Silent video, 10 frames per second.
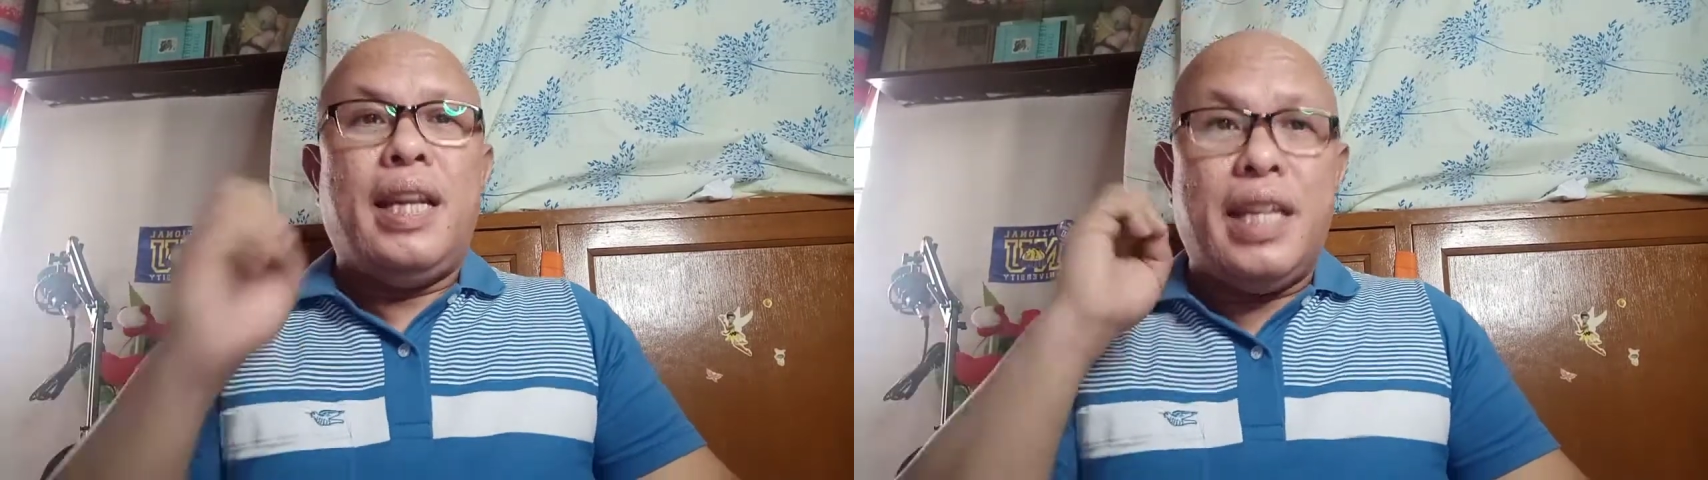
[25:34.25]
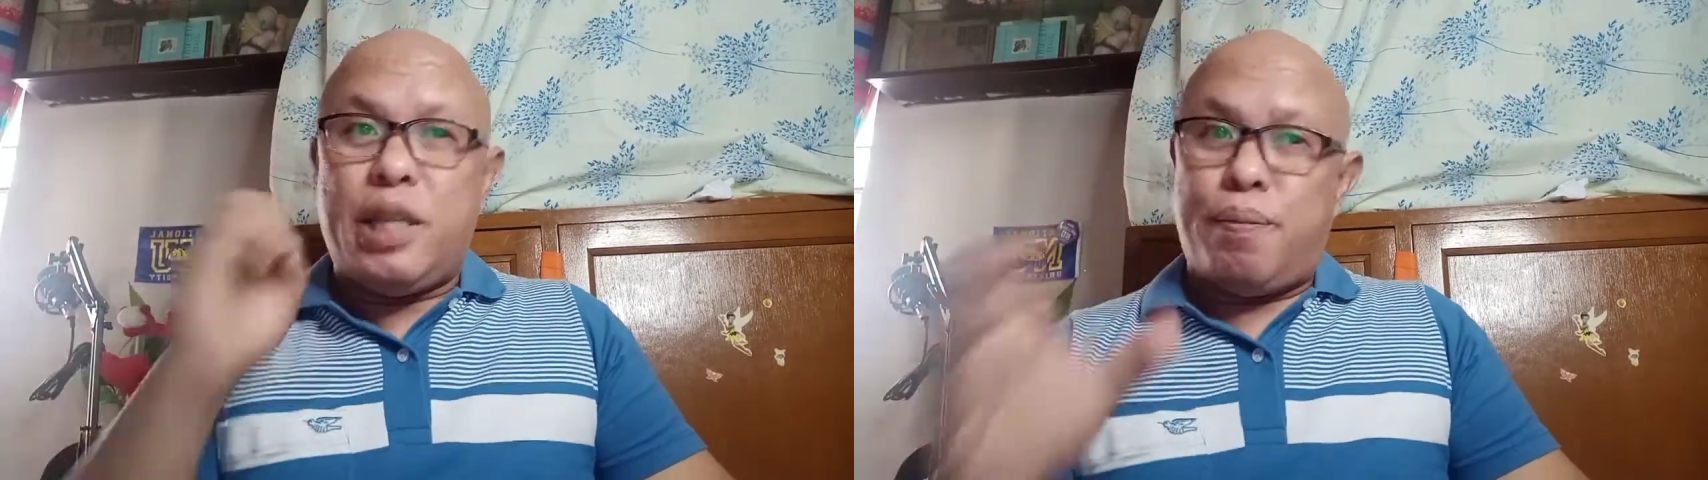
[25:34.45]

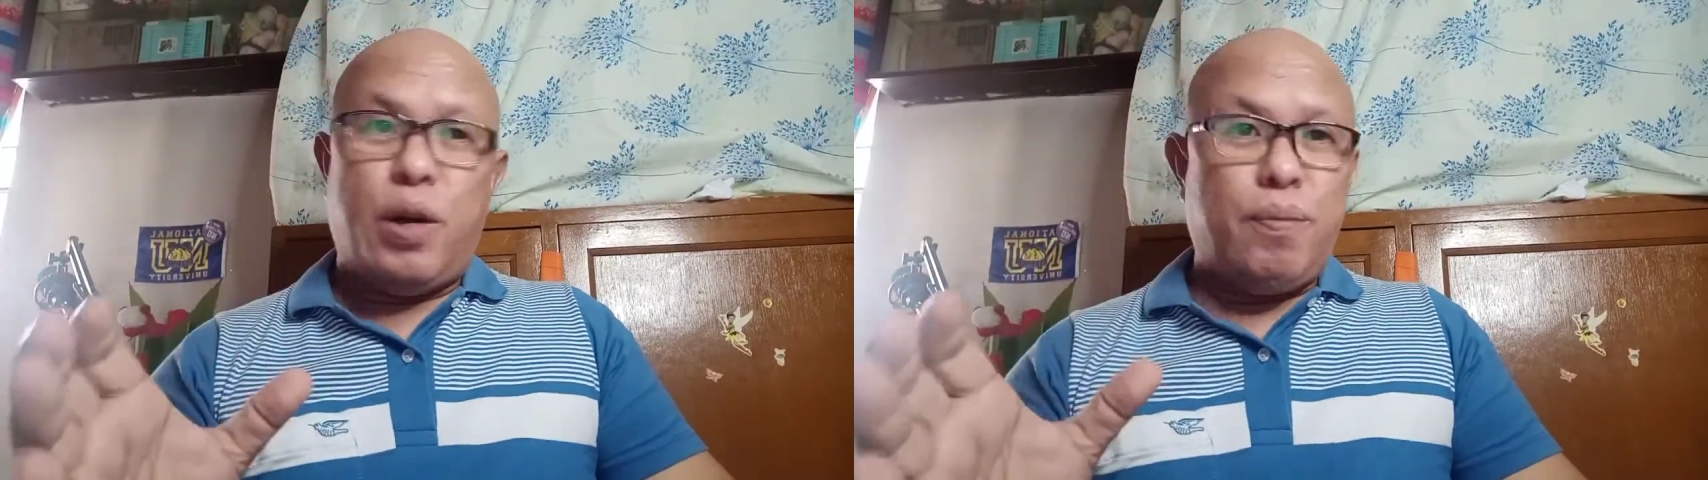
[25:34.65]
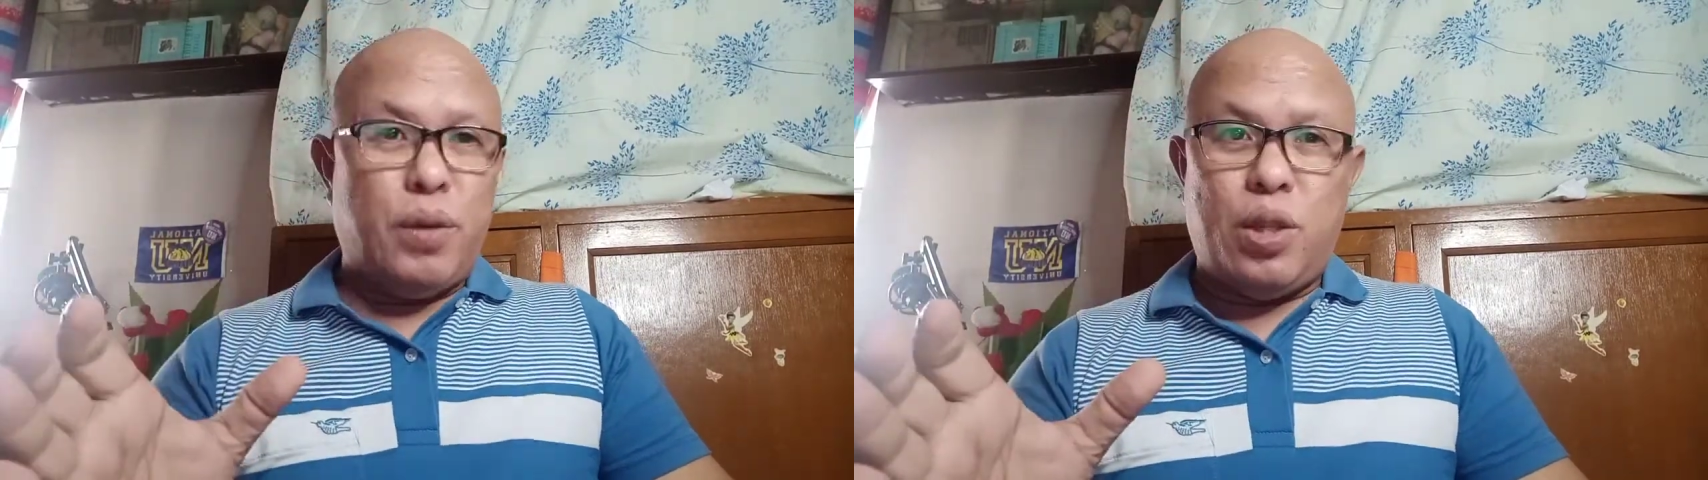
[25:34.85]
That's the
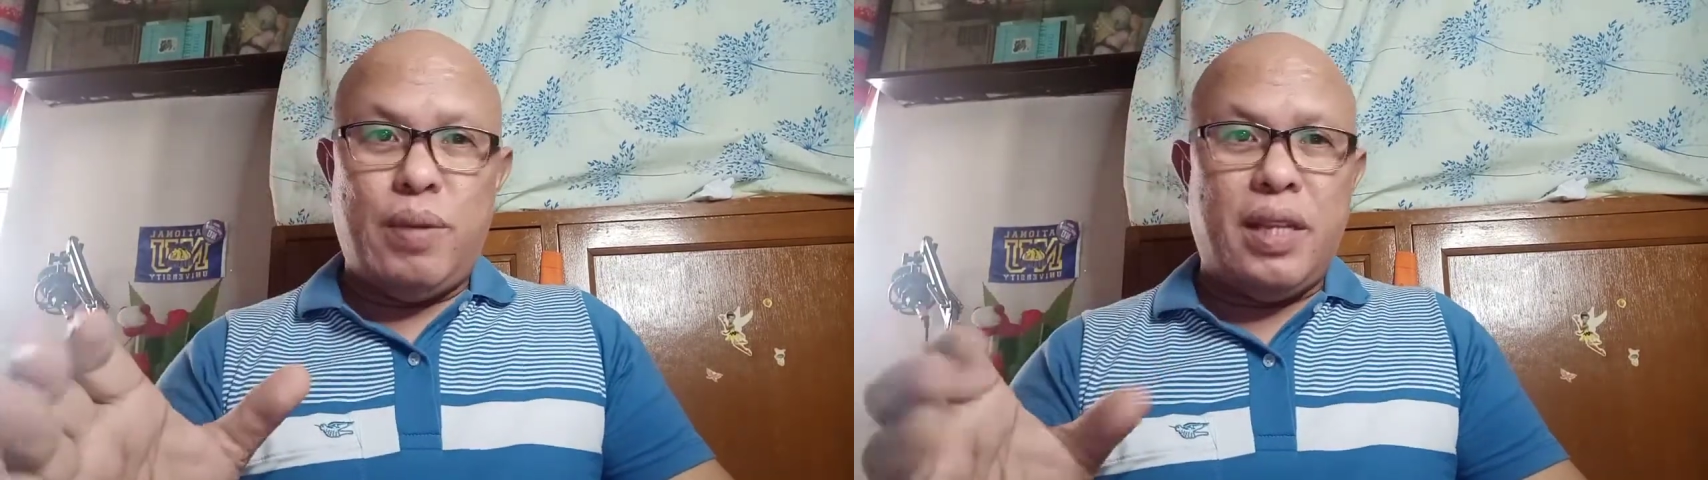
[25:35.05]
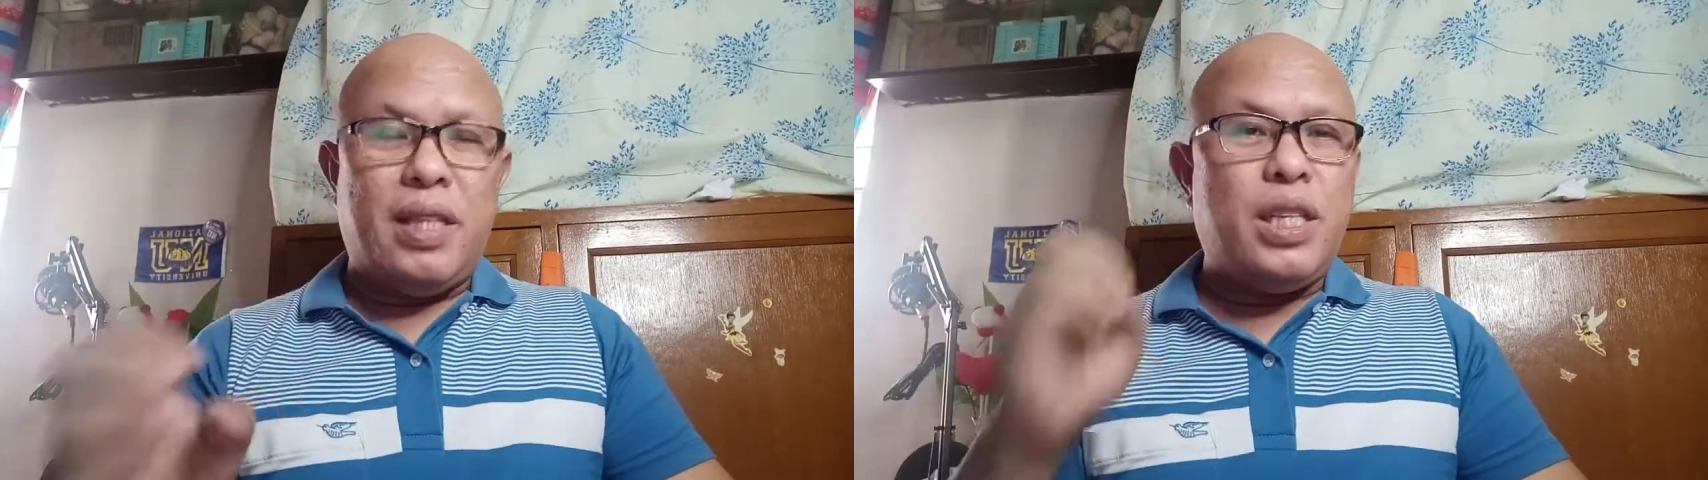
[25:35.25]
purpose of it.